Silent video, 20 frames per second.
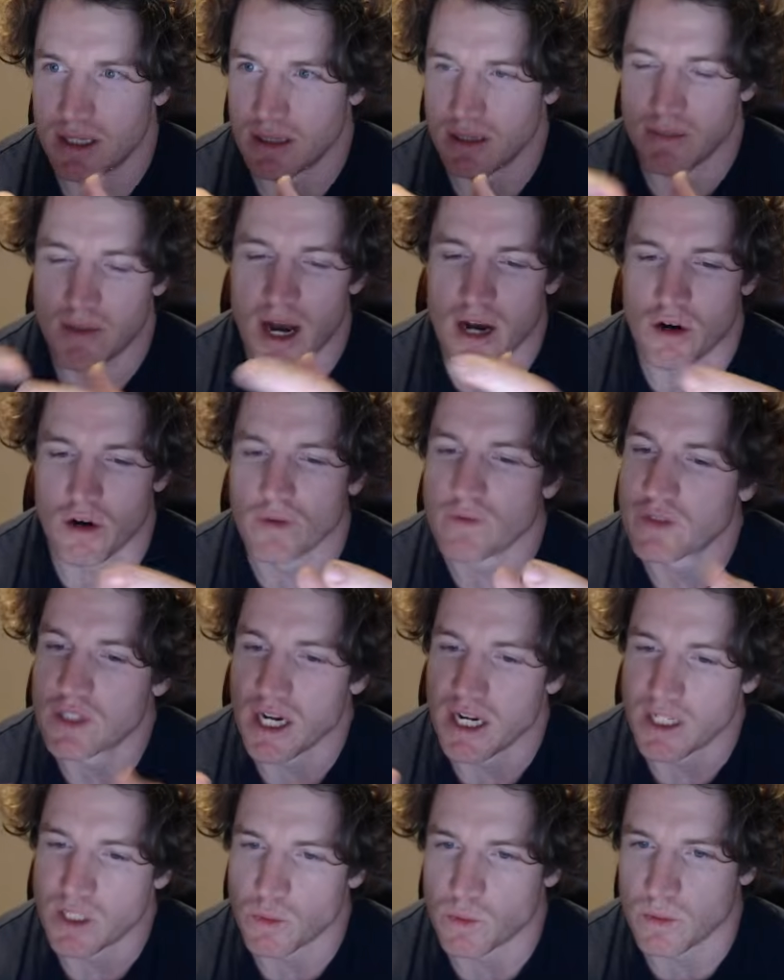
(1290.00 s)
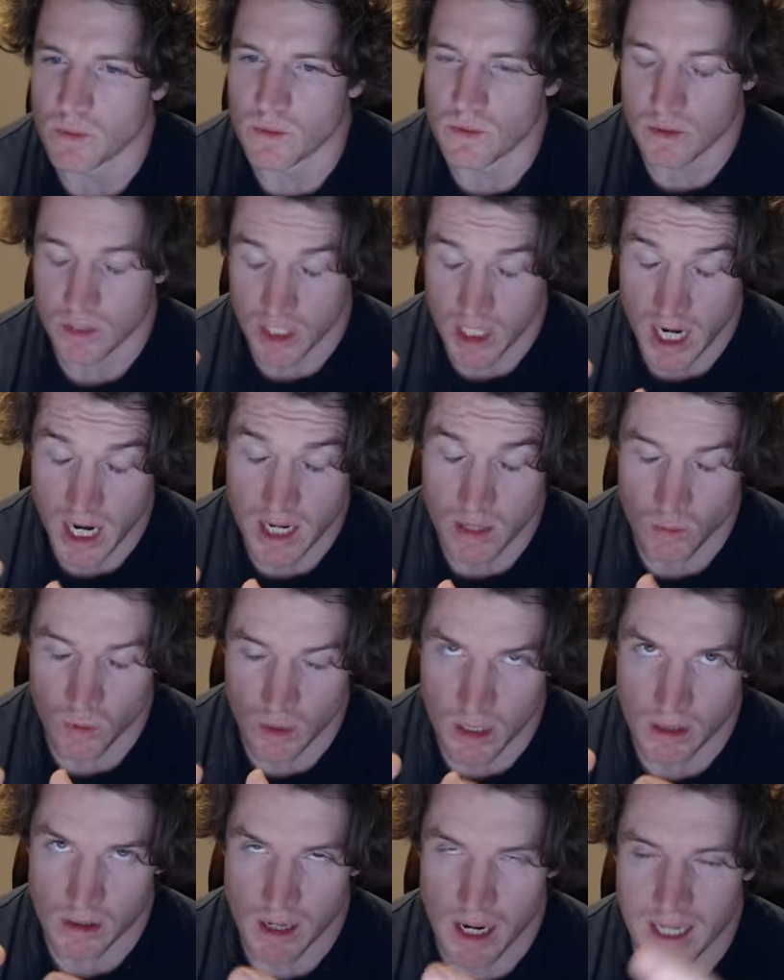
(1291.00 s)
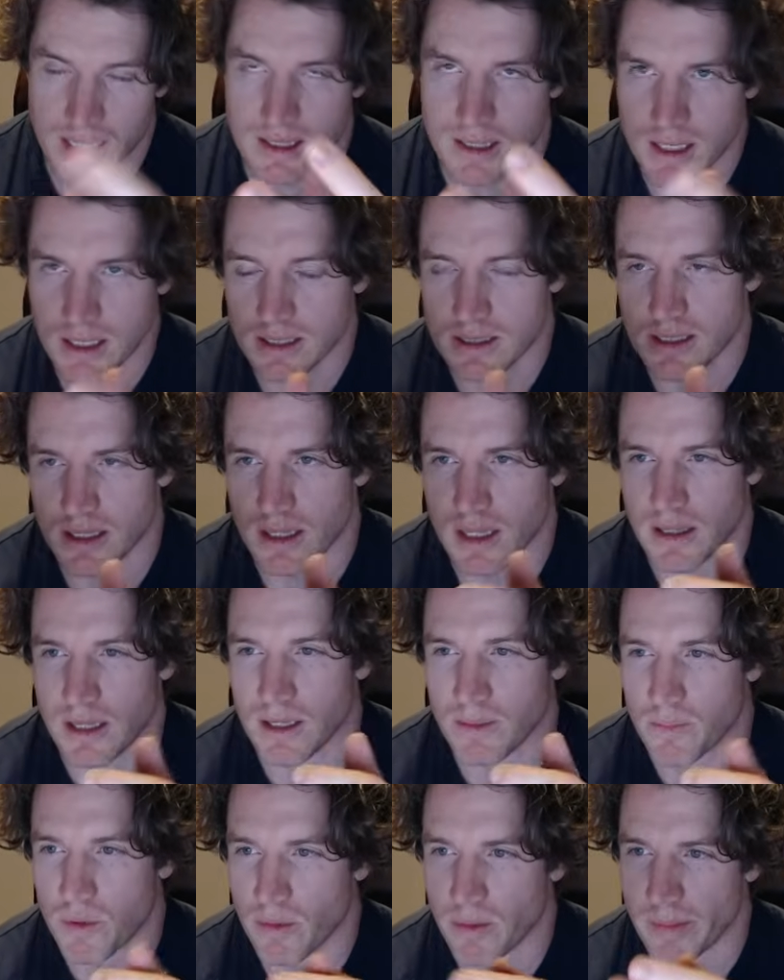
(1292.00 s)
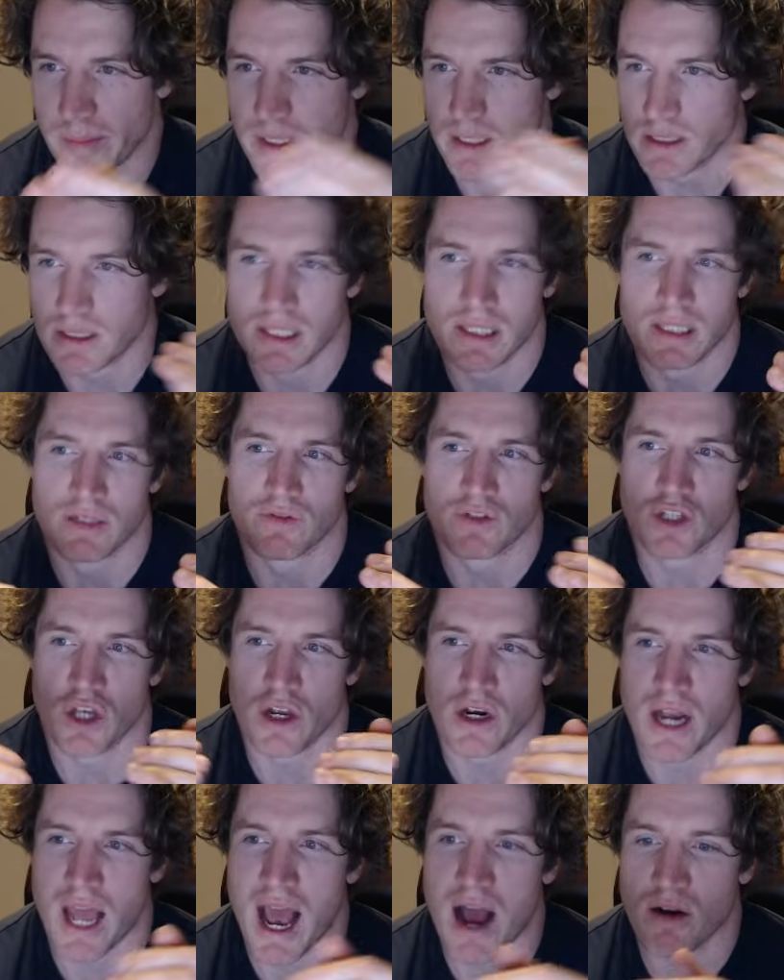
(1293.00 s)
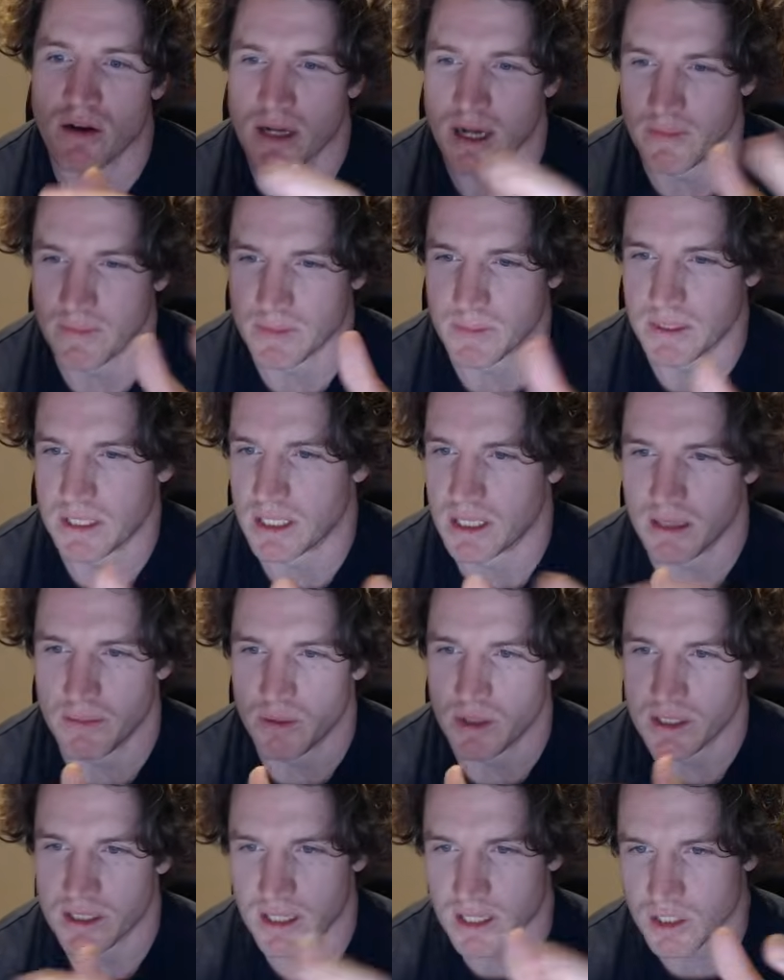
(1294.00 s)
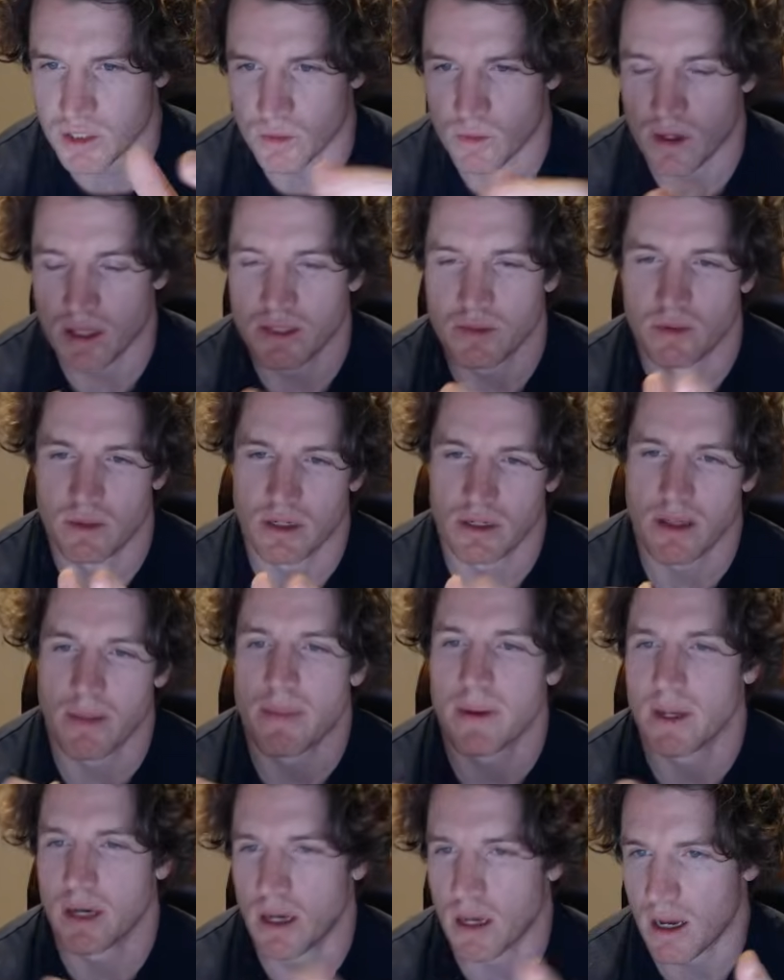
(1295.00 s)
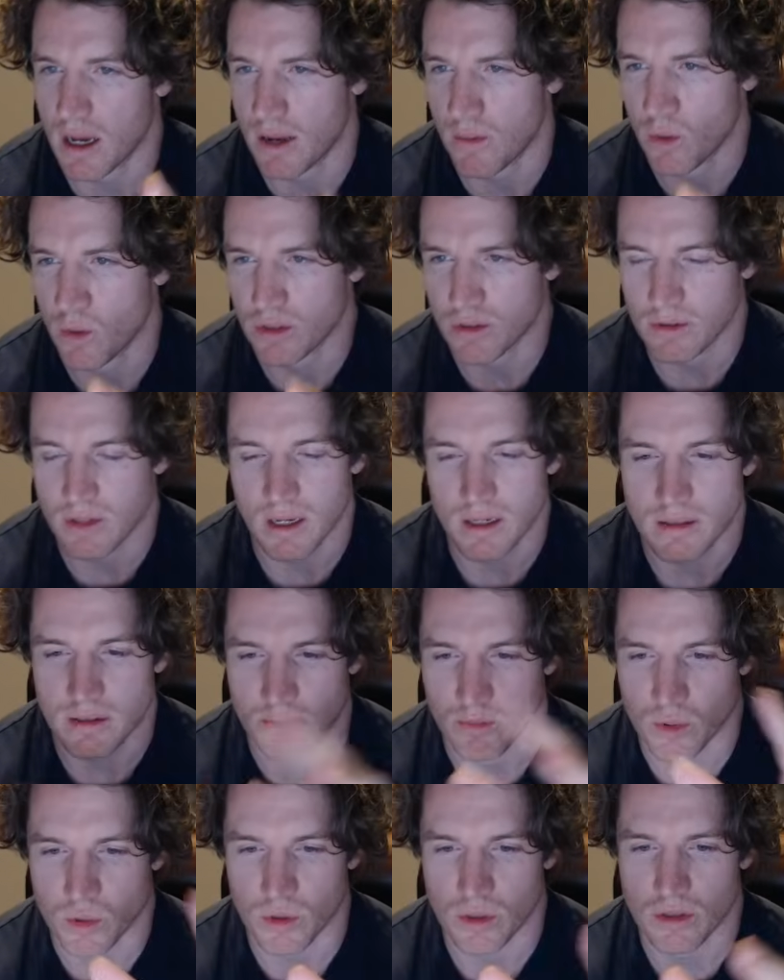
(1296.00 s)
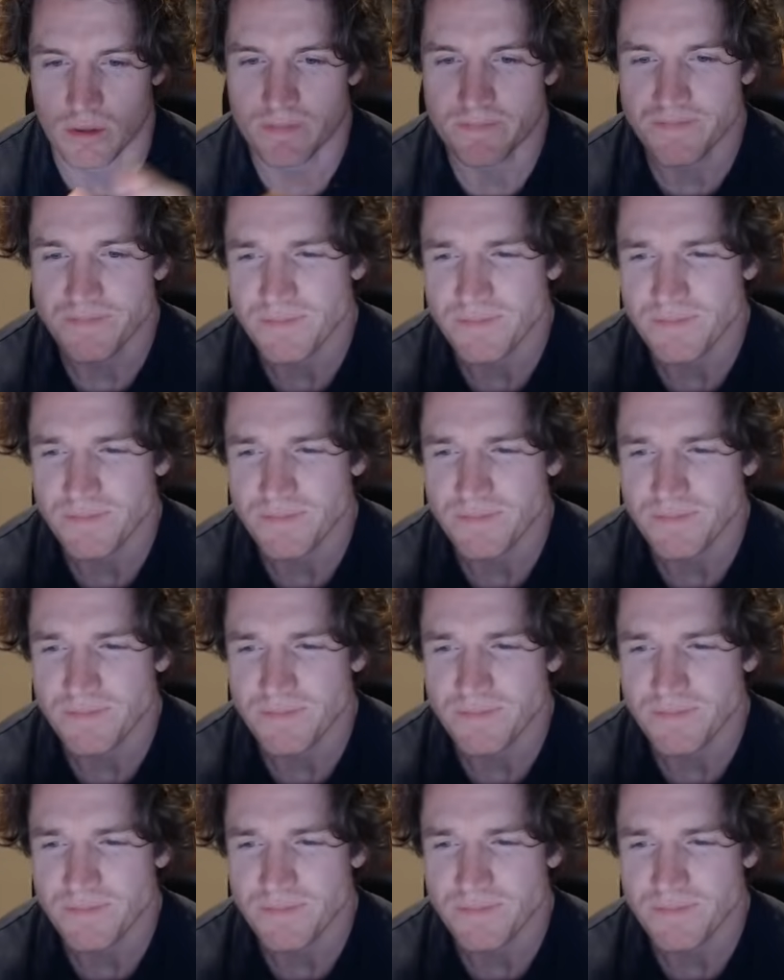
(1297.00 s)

Markov chain would look like this, and then the probabilities of certain outcomes, particularly presidential ones, but I won't do that and bore you.